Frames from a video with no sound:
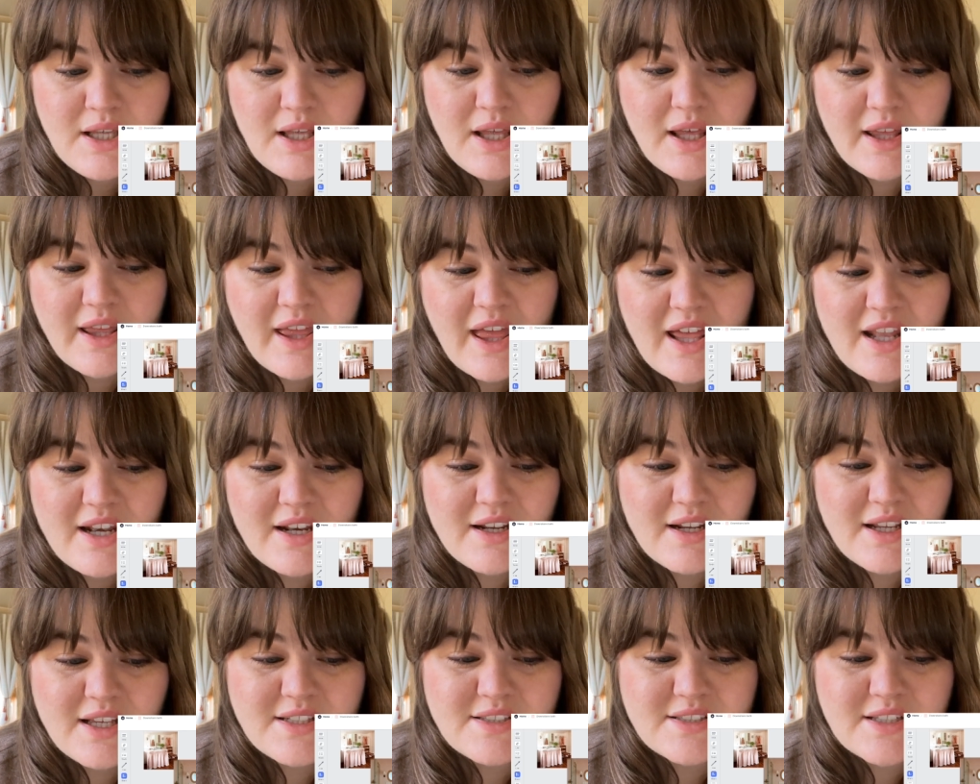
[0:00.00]

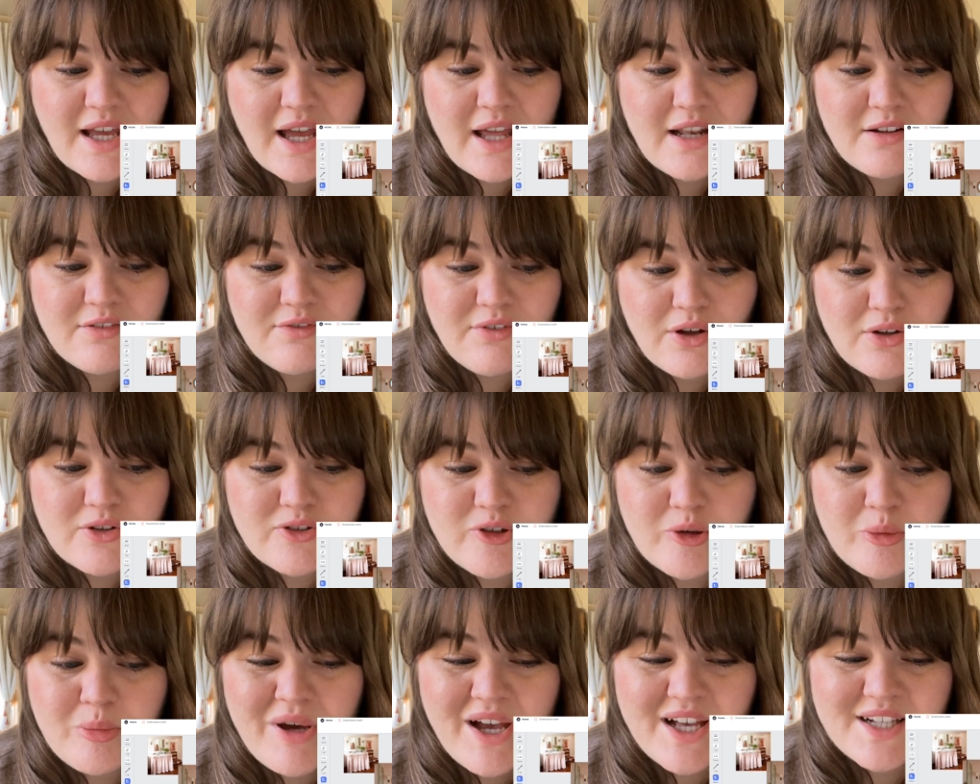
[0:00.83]
again, it's kind of
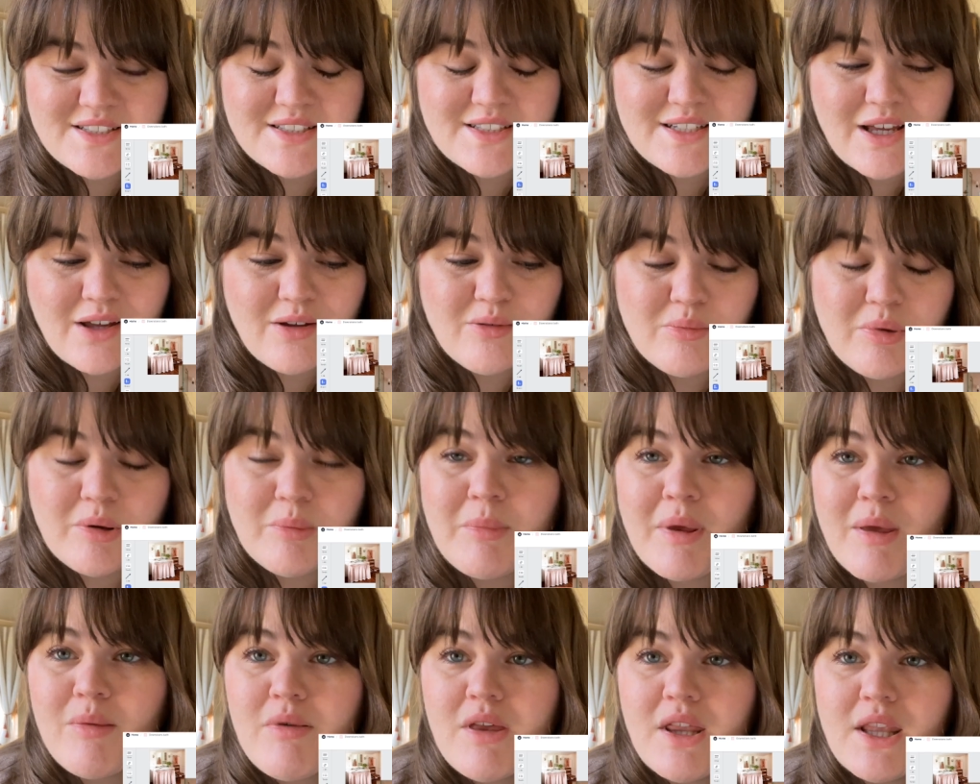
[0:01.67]
also pastel, but
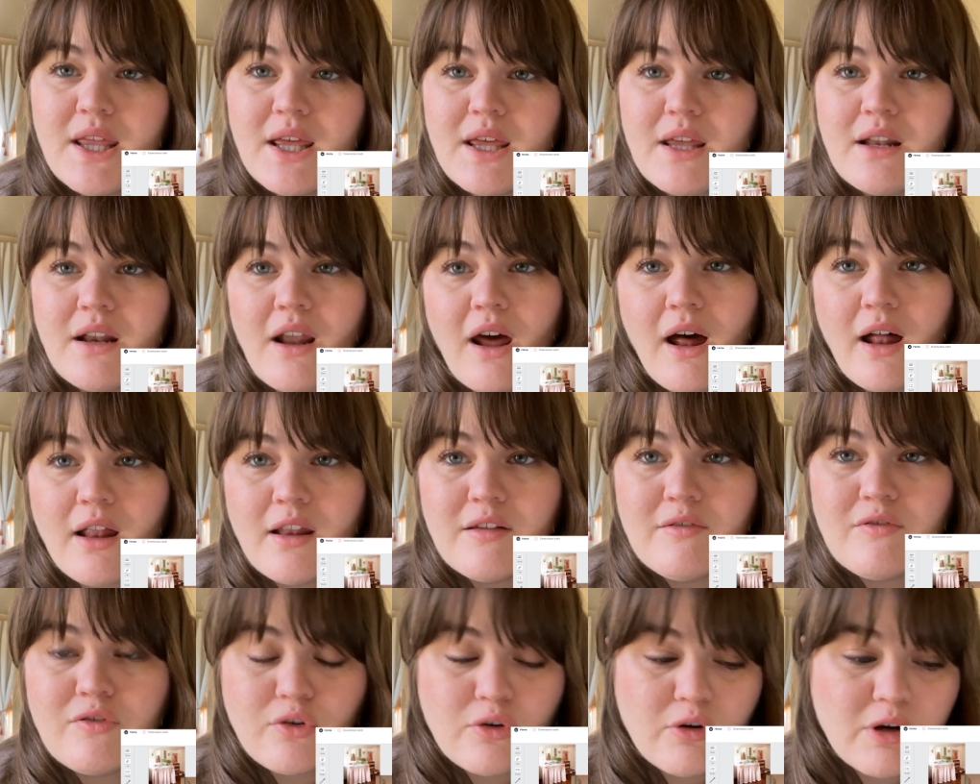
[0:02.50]
maybe like an
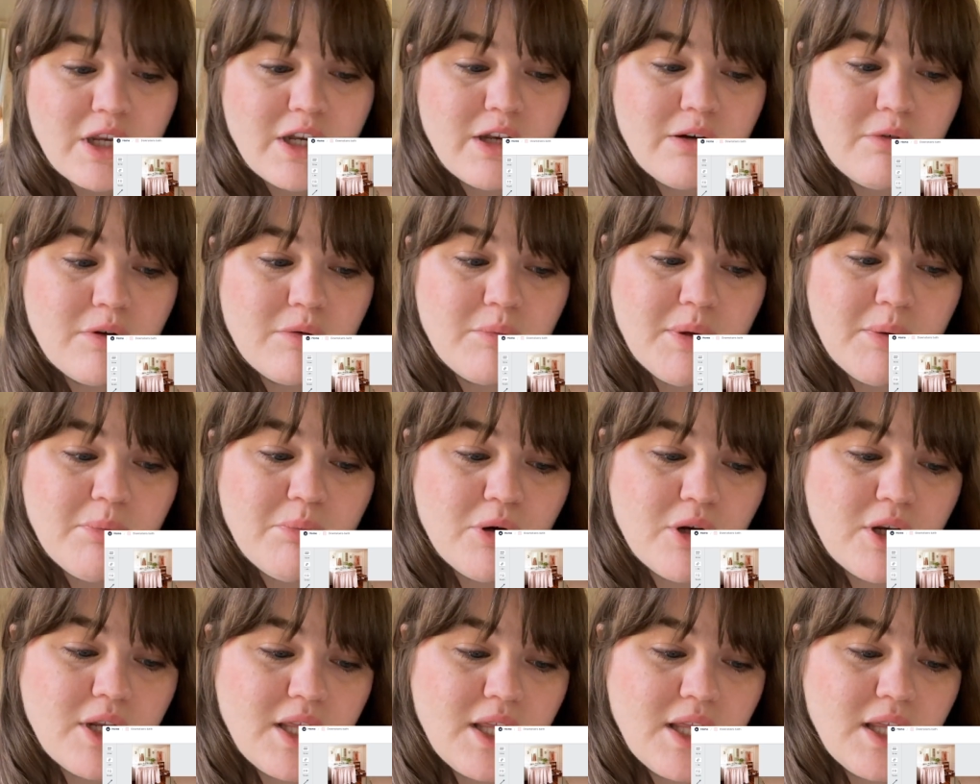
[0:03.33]
olive green would be
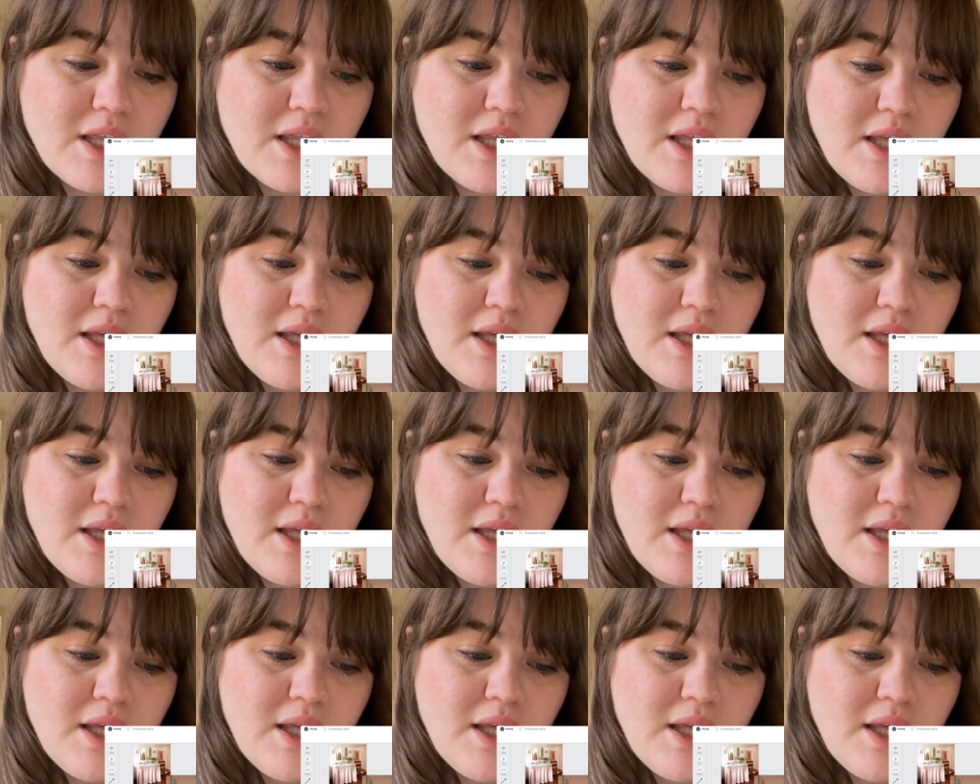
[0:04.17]
pretty,